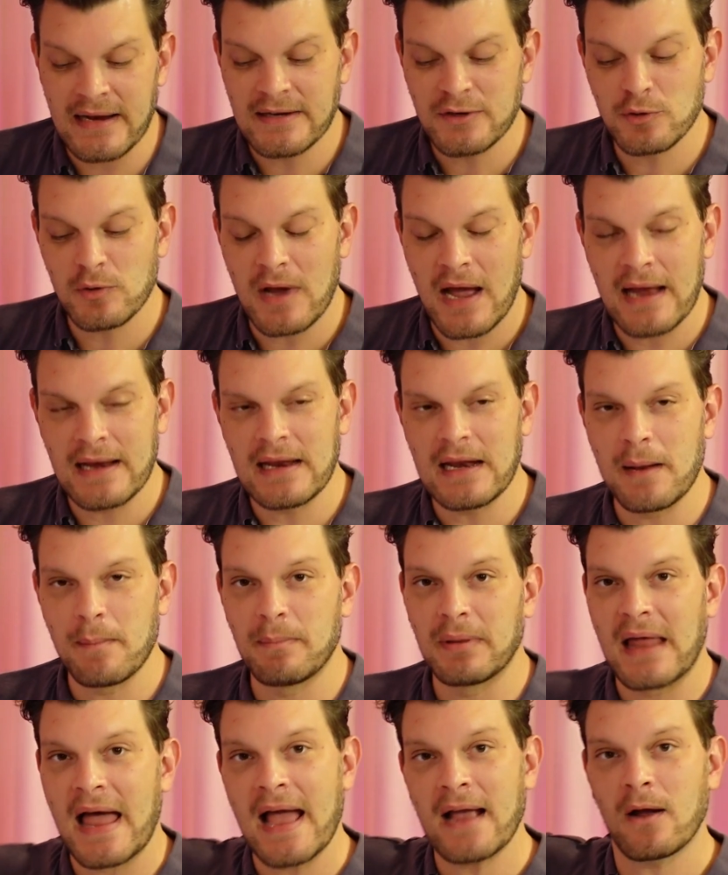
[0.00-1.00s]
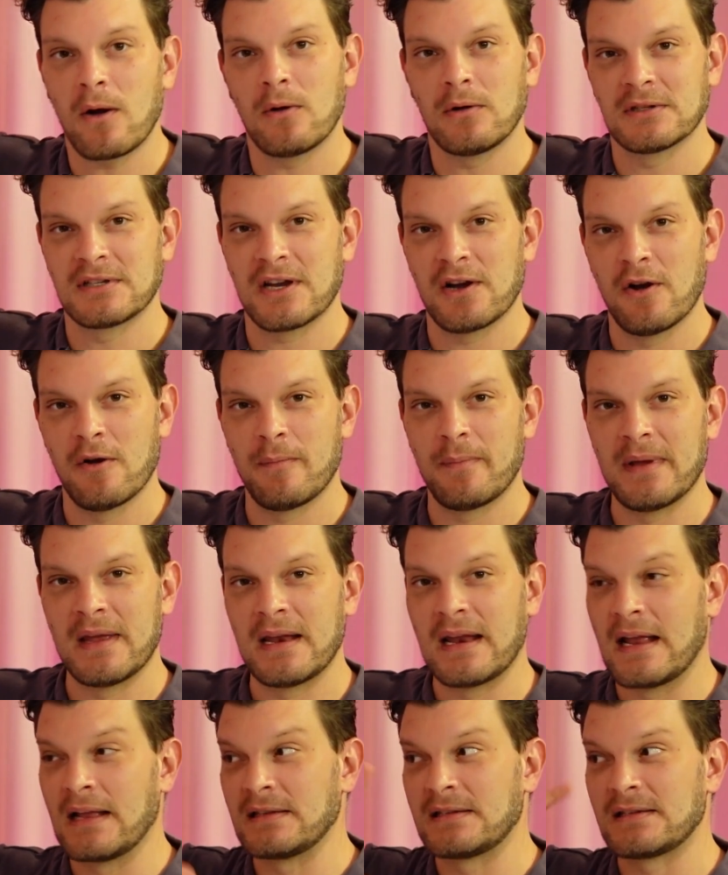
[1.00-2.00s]
need a black hole to
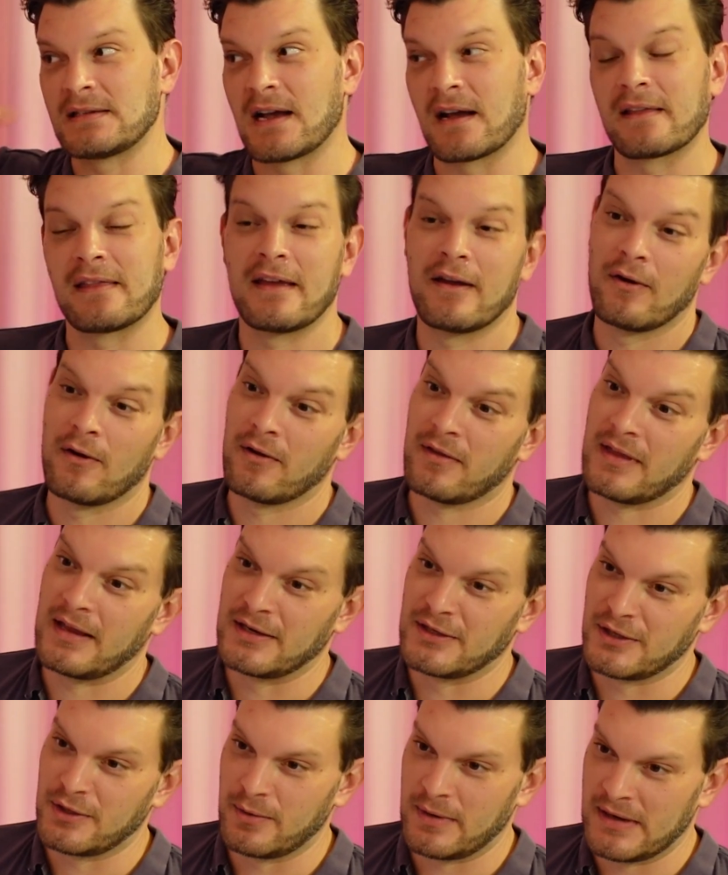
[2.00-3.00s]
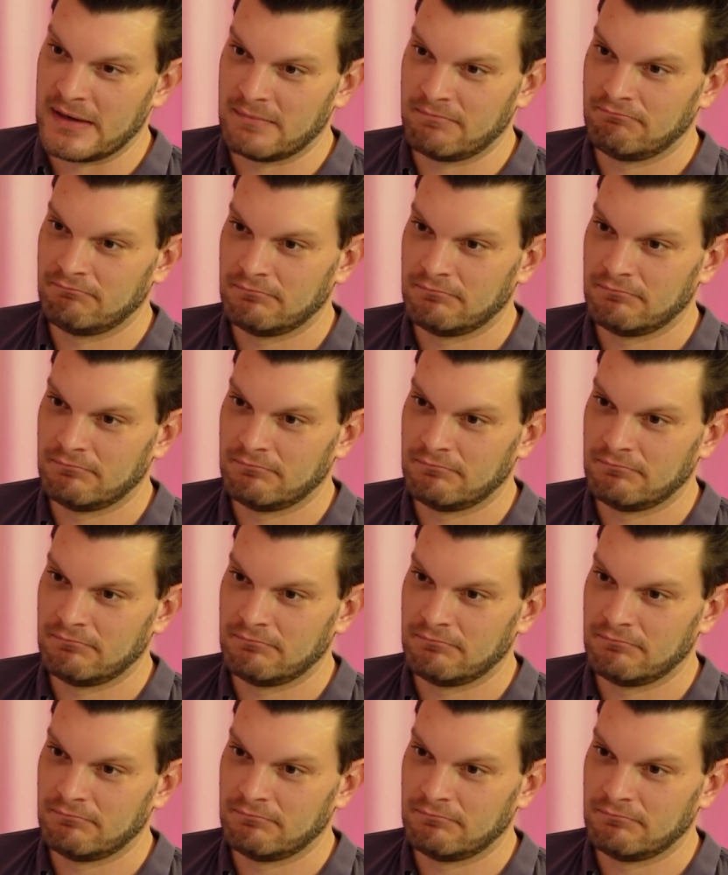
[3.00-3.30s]
open and suck the earth into it.